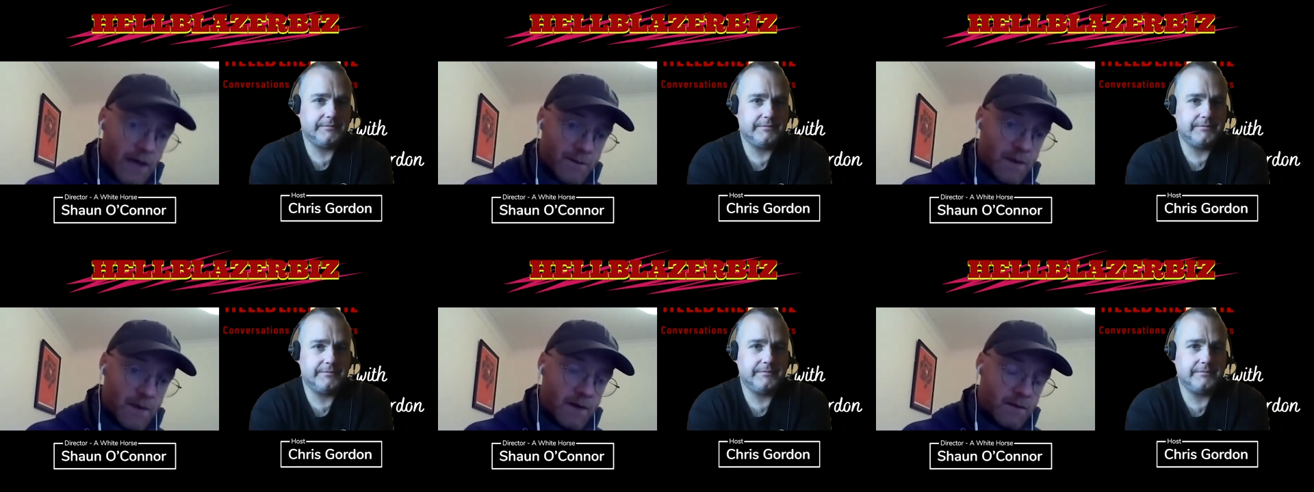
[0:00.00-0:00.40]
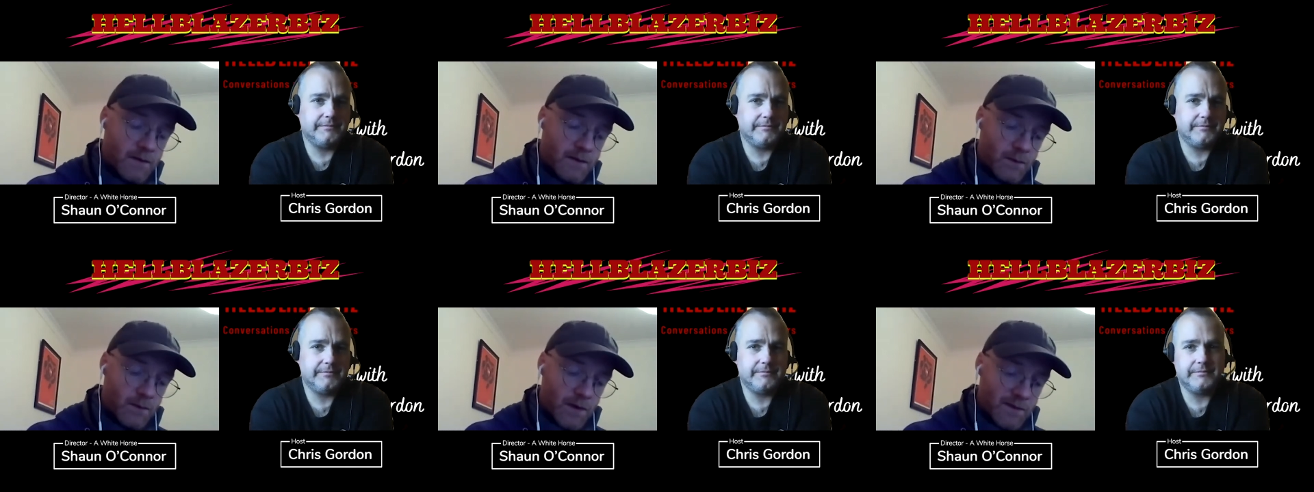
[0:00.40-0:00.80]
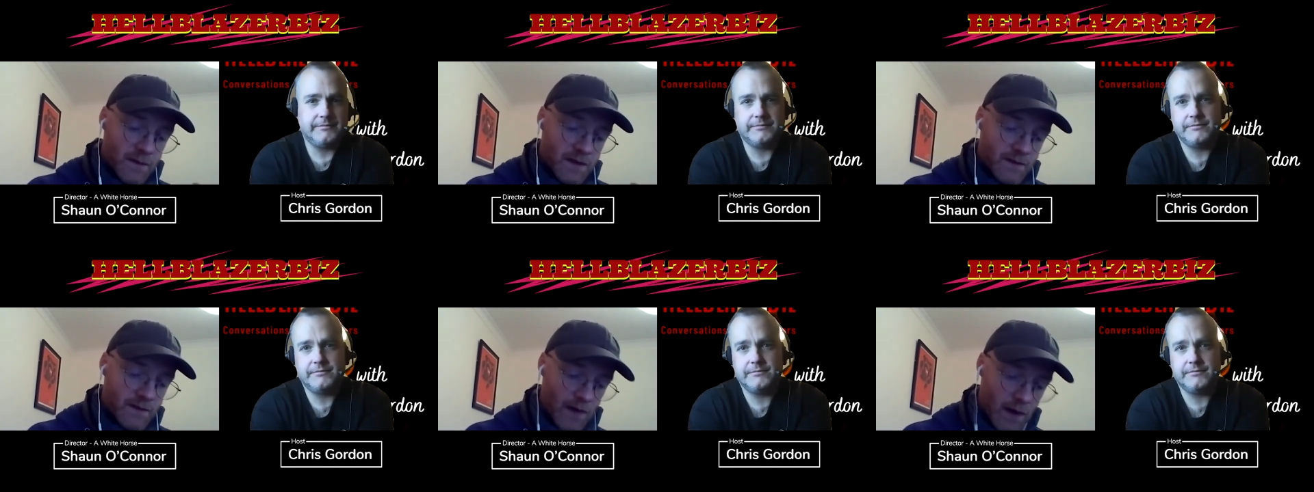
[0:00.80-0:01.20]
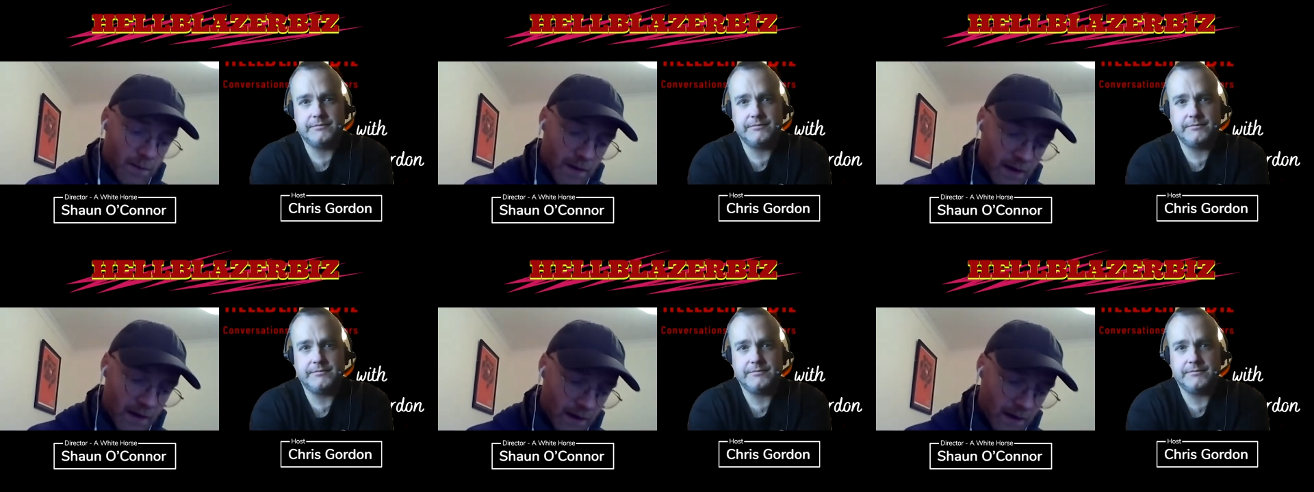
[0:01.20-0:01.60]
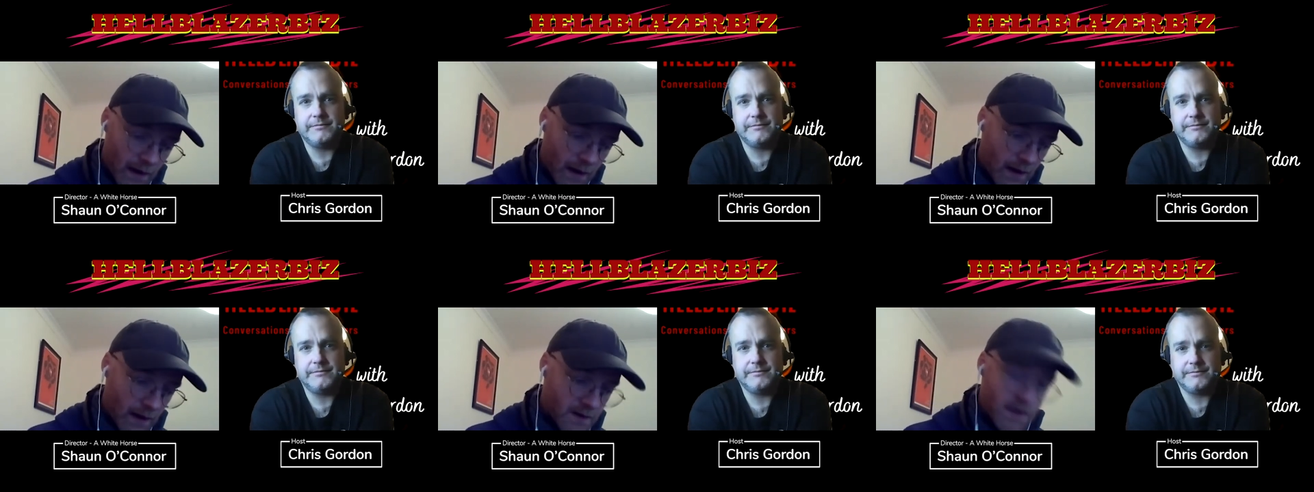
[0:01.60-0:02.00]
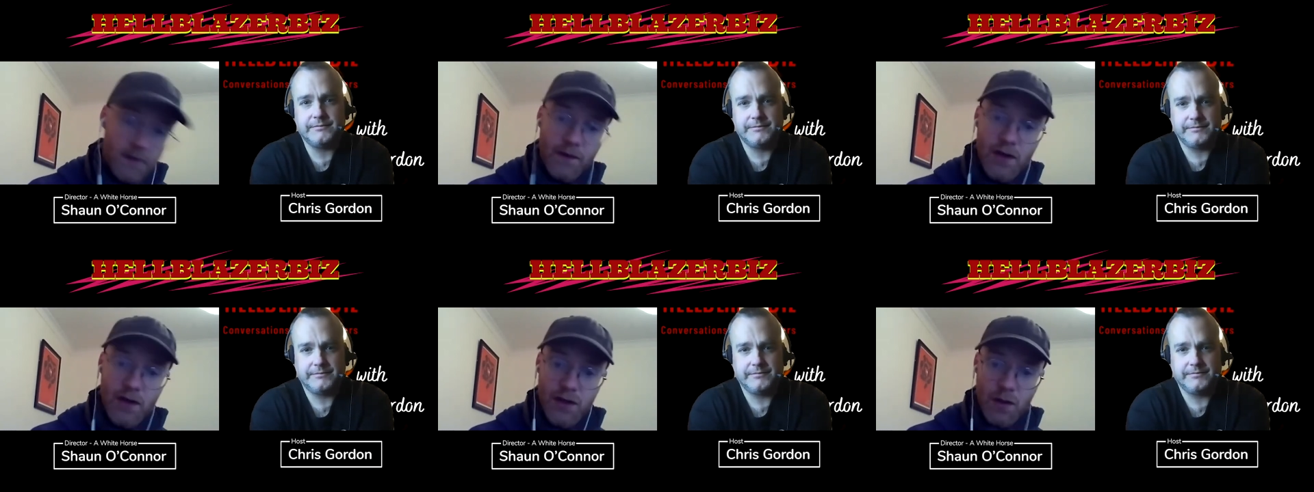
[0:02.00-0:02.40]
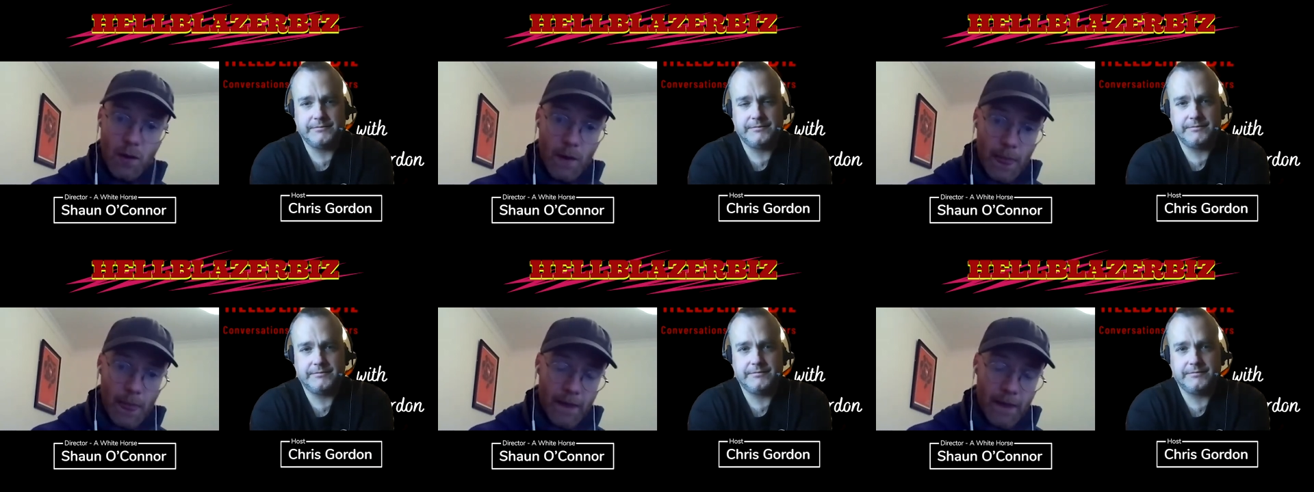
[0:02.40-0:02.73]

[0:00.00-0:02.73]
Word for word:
Speaker 1: been developing a TV show,